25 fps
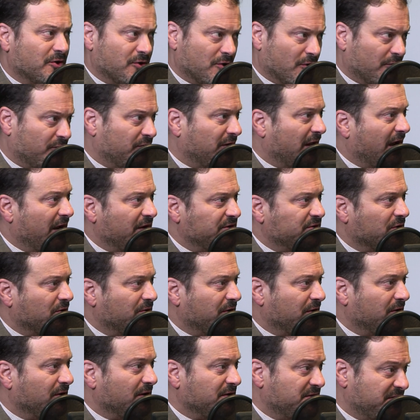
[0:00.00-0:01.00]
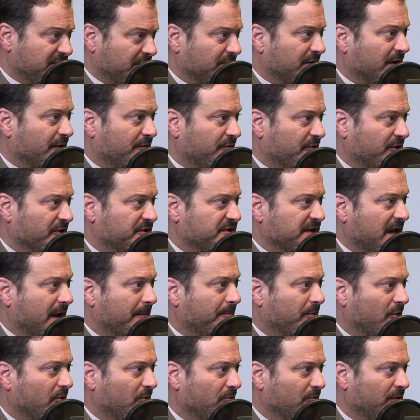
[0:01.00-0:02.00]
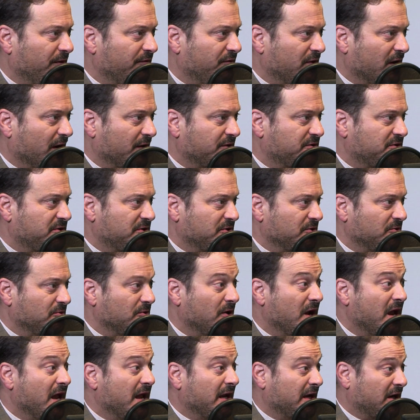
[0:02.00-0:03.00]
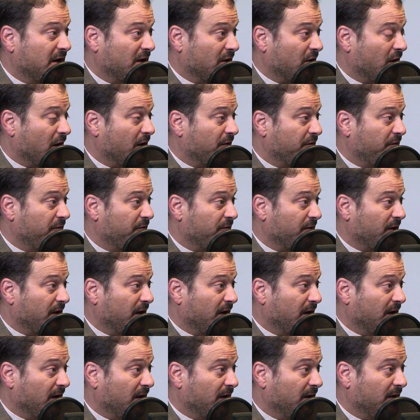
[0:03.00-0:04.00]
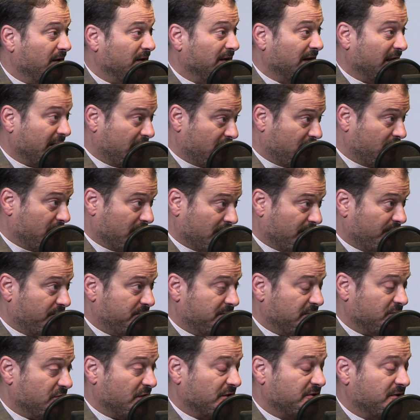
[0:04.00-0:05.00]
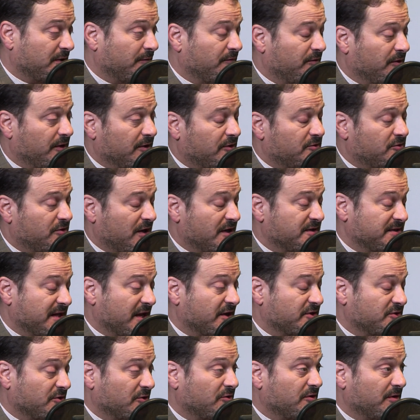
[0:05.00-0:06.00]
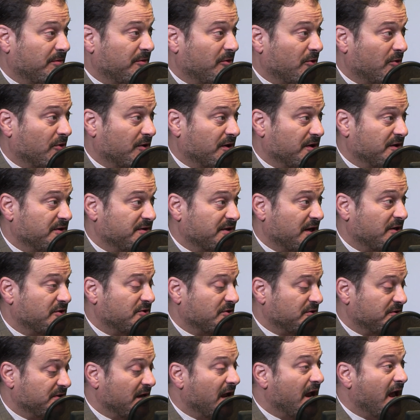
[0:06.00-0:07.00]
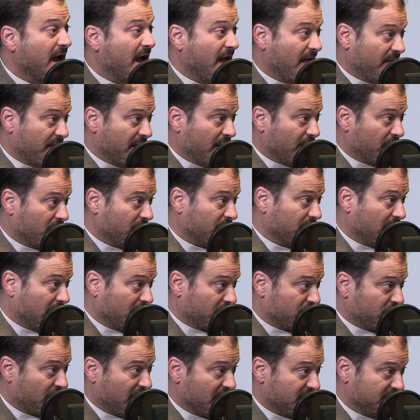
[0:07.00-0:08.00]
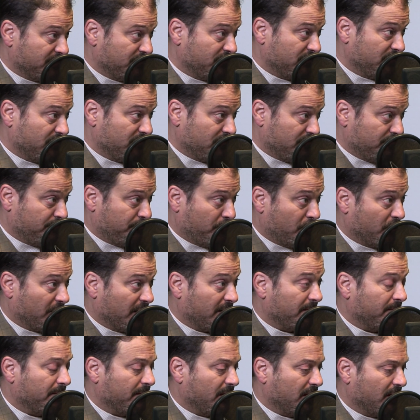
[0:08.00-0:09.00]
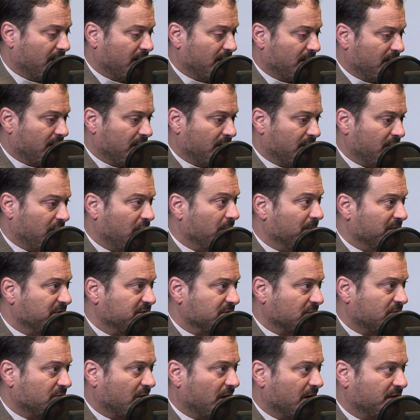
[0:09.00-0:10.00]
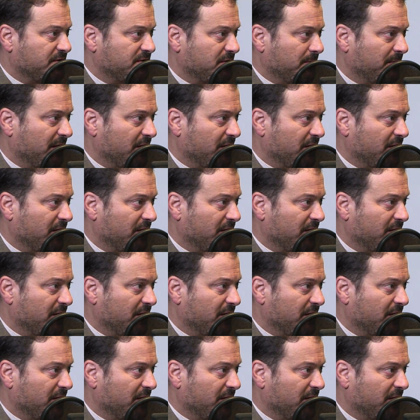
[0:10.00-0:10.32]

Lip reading: a no-fly zone in Syria, for example. We've got to cut off, like I'm suggesting for the transnational criminal organizations that are transporting humans across the